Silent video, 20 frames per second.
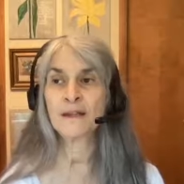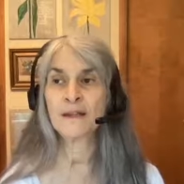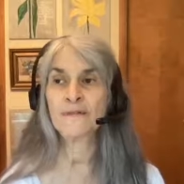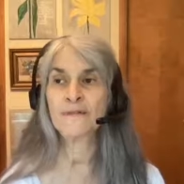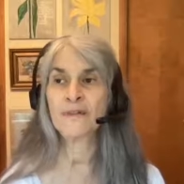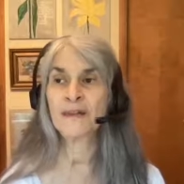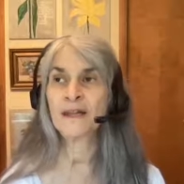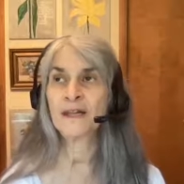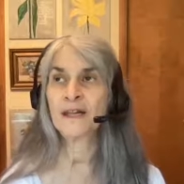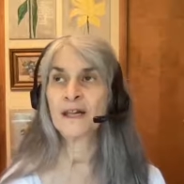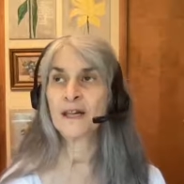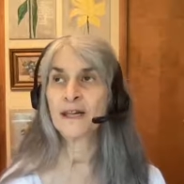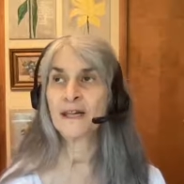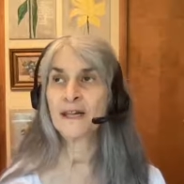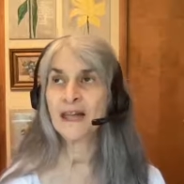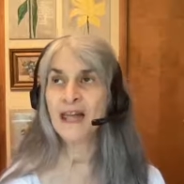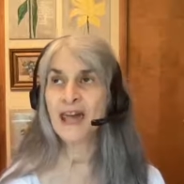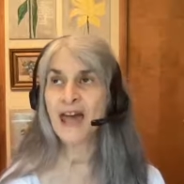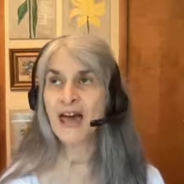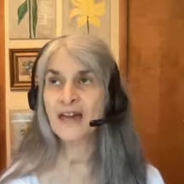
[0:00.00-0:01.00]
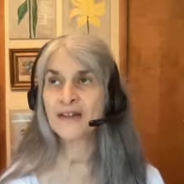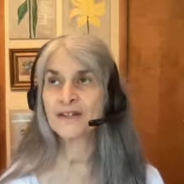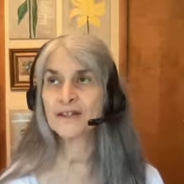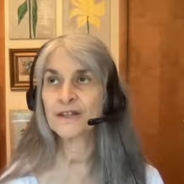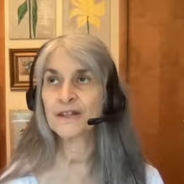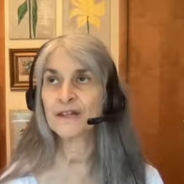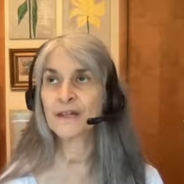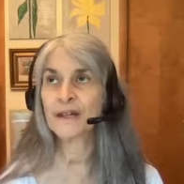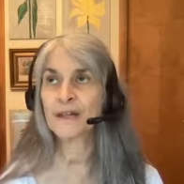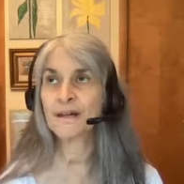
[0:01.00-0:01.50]
living in a
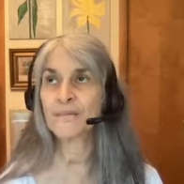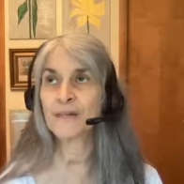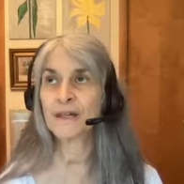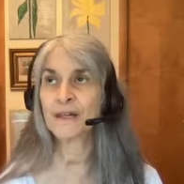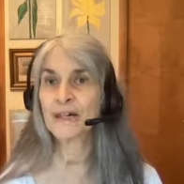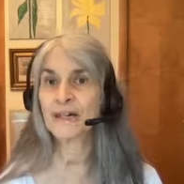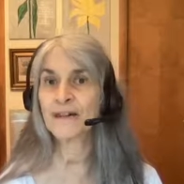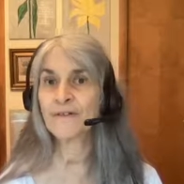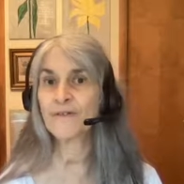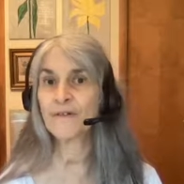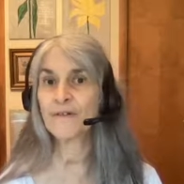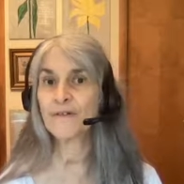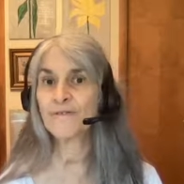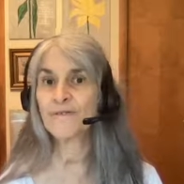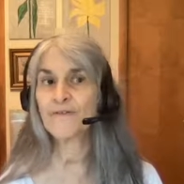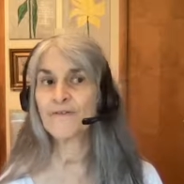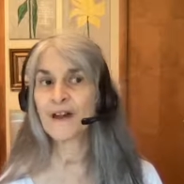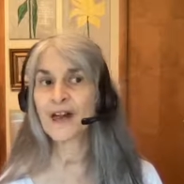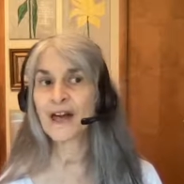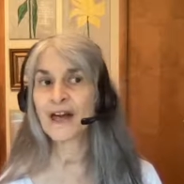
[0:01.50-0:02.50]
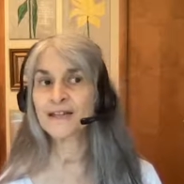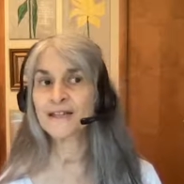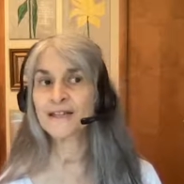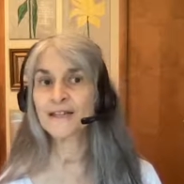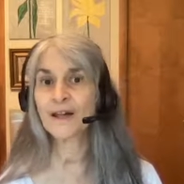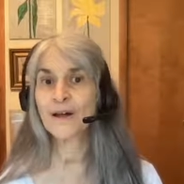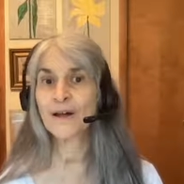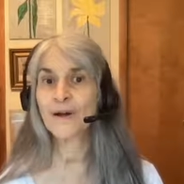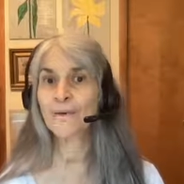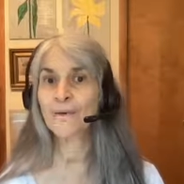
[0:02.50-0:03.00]
castle in medieval France
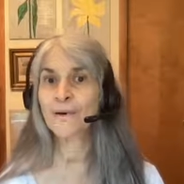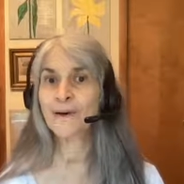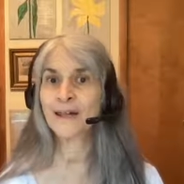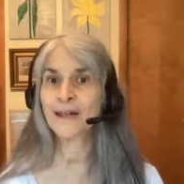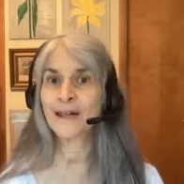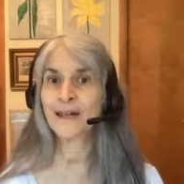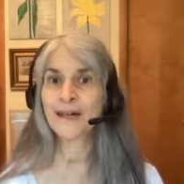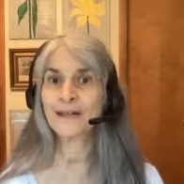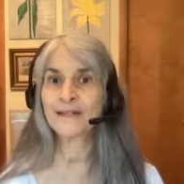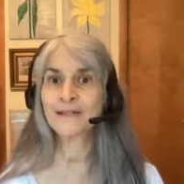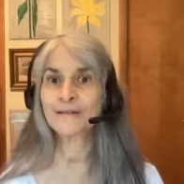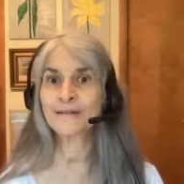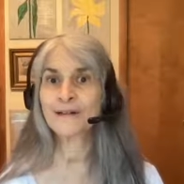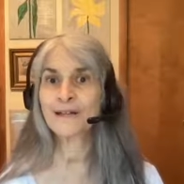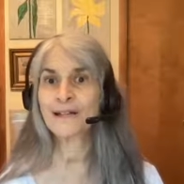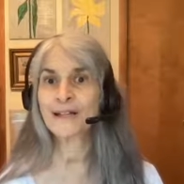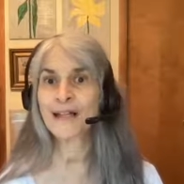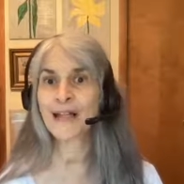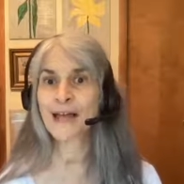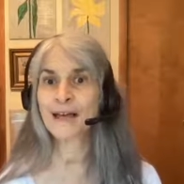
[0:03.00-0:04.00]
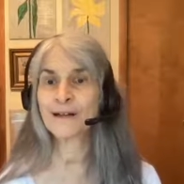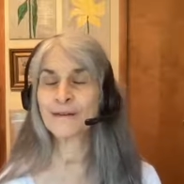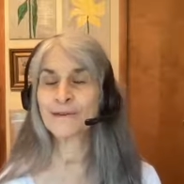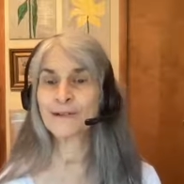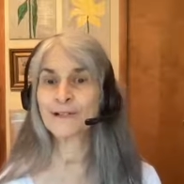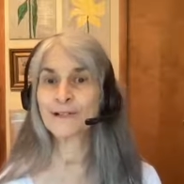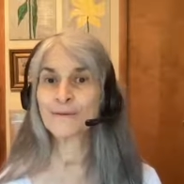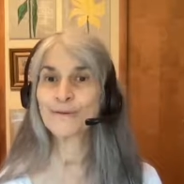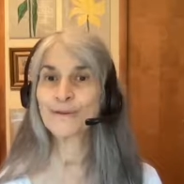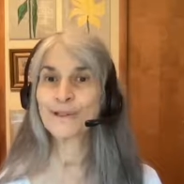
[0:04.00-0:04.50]
when guess what
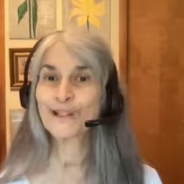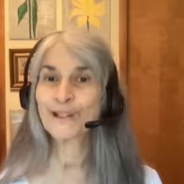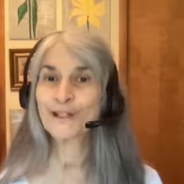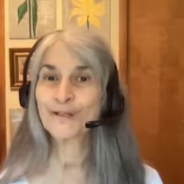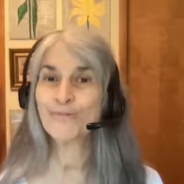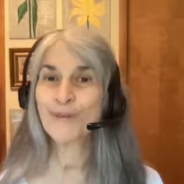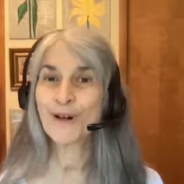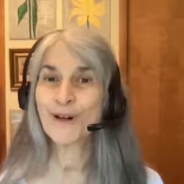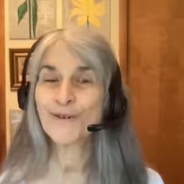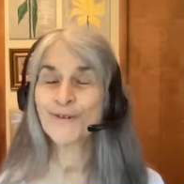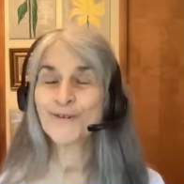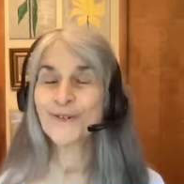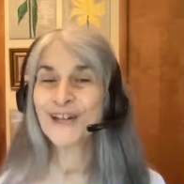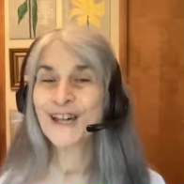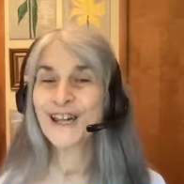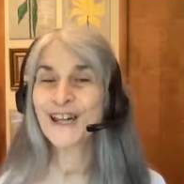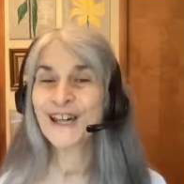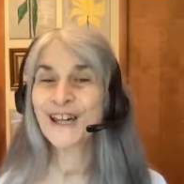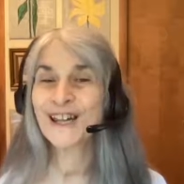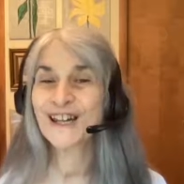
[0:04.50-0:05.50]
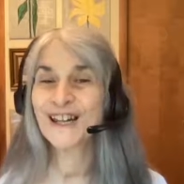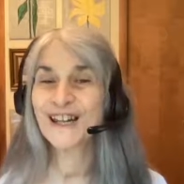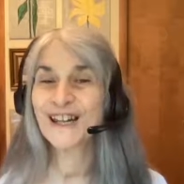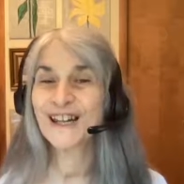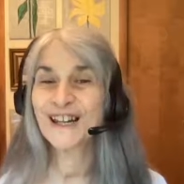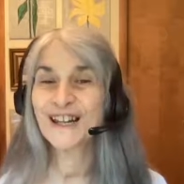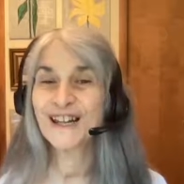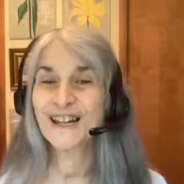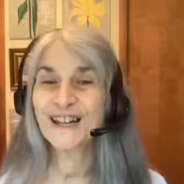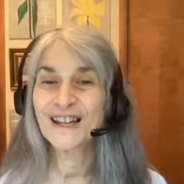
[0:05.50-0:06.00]
language was spoken?
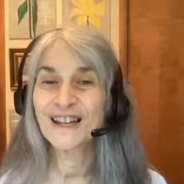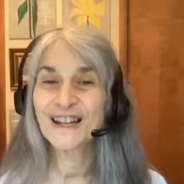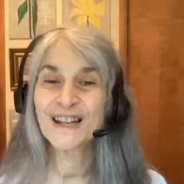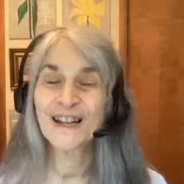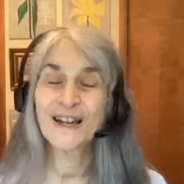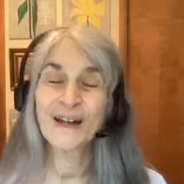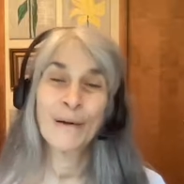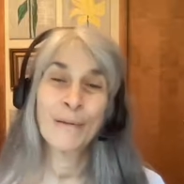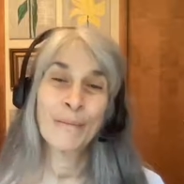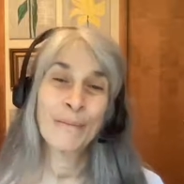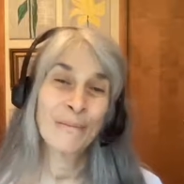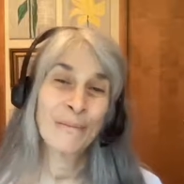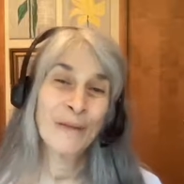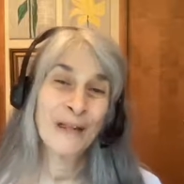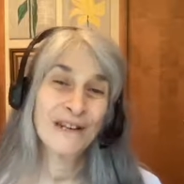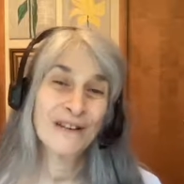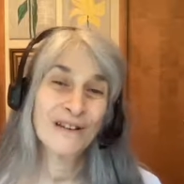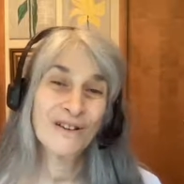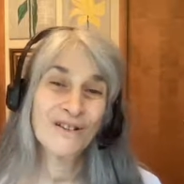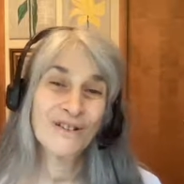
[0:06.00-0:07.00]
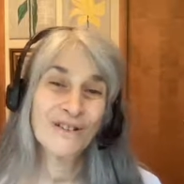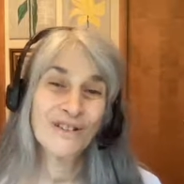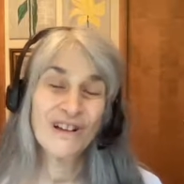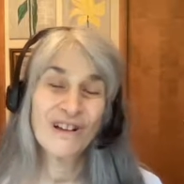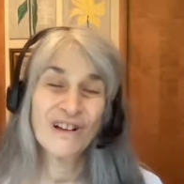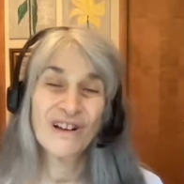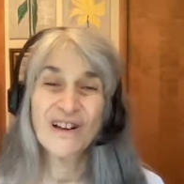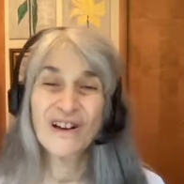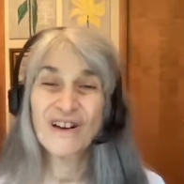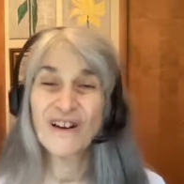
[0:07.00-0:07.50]
Middle
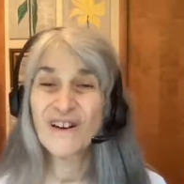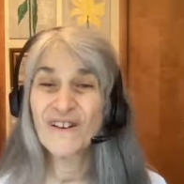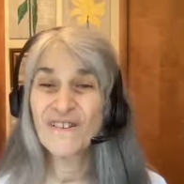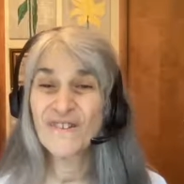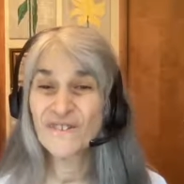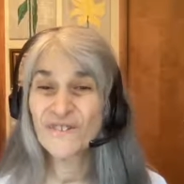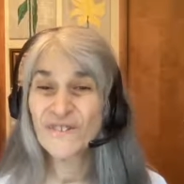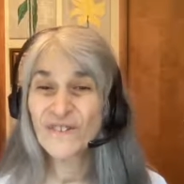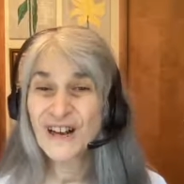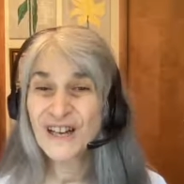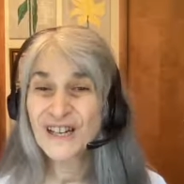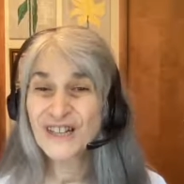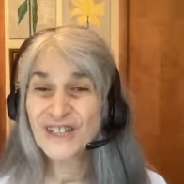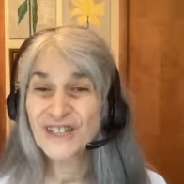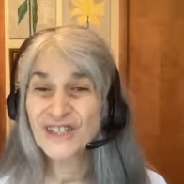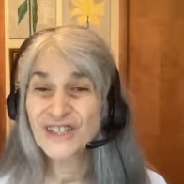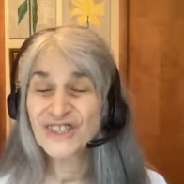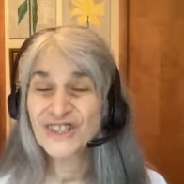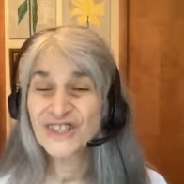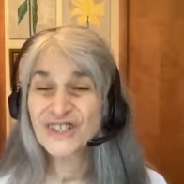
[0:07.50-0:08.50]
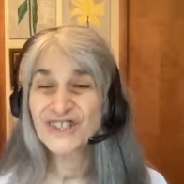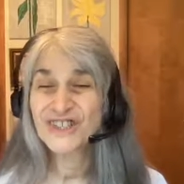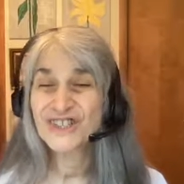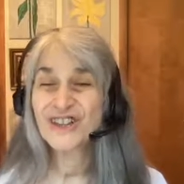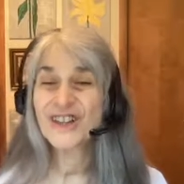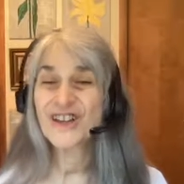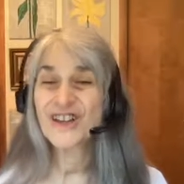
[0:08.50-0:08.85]
French.